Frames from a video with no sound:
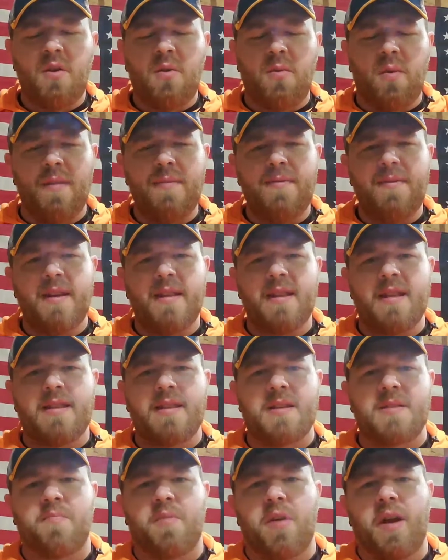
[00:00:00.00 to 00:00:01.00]
the one thing that
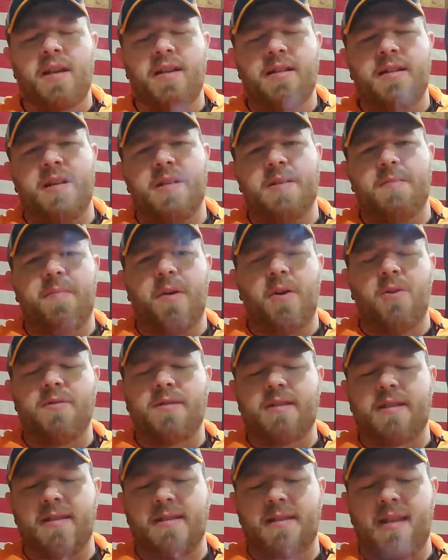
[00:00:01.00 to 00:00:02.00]
this brand does
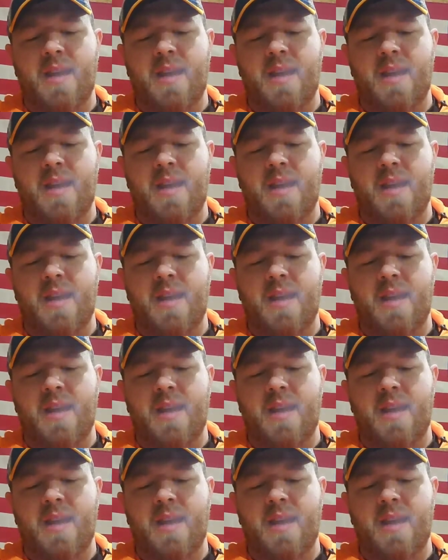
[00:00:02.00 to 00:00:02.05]
boast is